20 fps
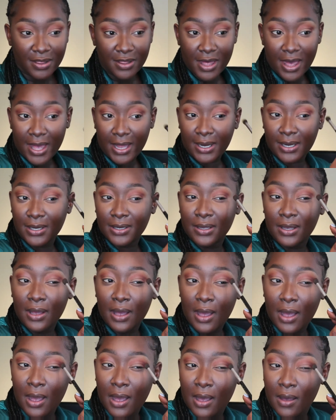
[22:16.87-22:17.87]
then
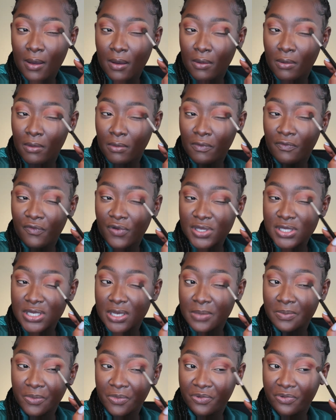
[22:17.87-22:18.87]
for
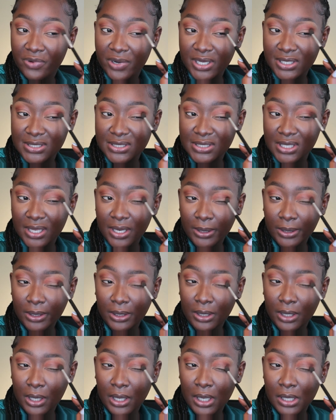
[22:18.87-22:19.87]
some reason,
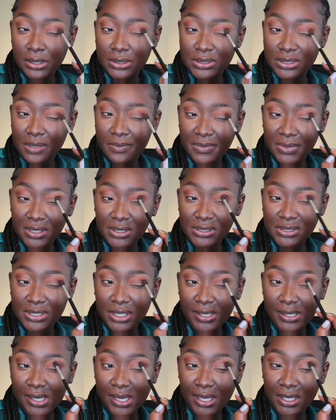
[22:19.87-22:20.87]
something
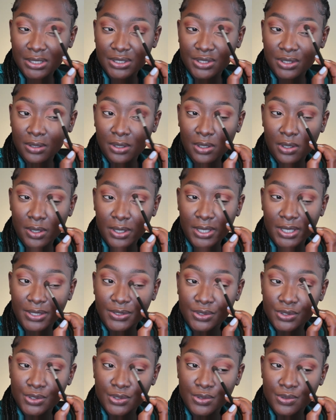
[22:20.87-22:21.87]
said I should look
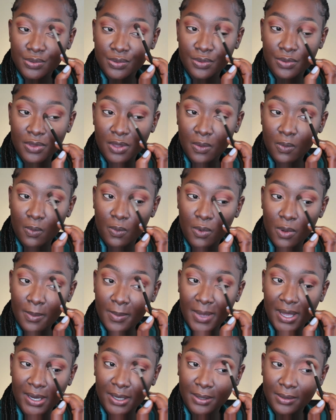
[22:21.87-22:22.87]
into the
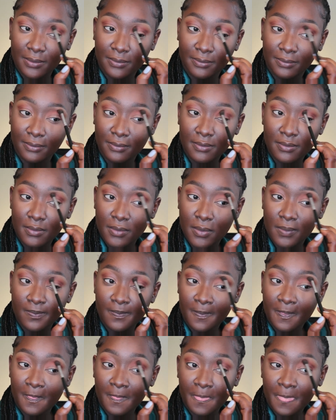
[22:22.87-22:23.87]
woman
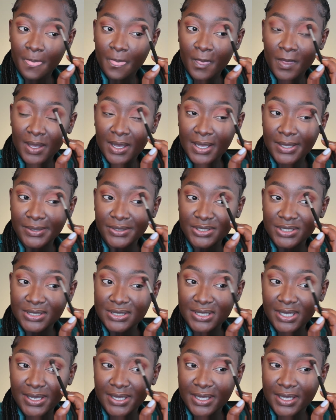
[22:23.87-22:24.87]
and
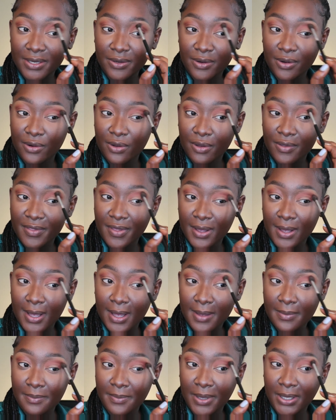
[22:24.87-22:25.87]
just like ignore the
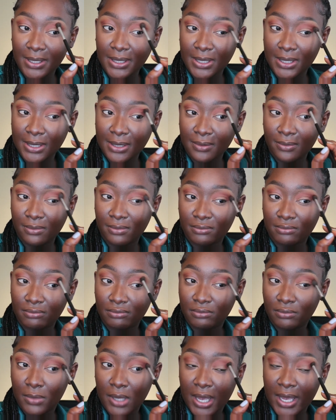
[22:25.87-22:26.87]
company.
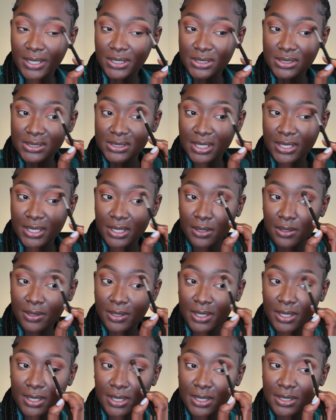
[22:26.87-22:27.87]
I just started
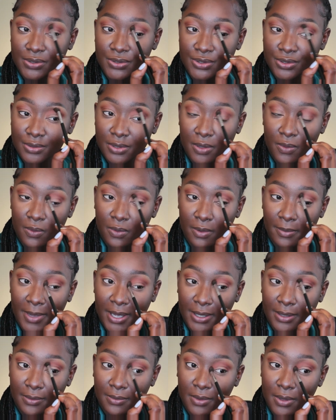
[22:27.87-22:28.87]
looking into the
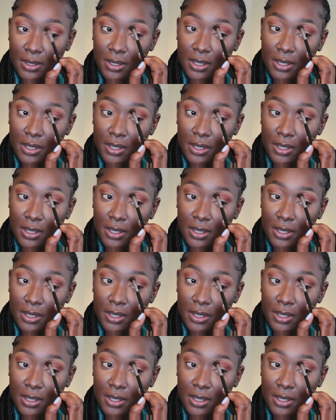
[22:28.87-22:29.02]
woman,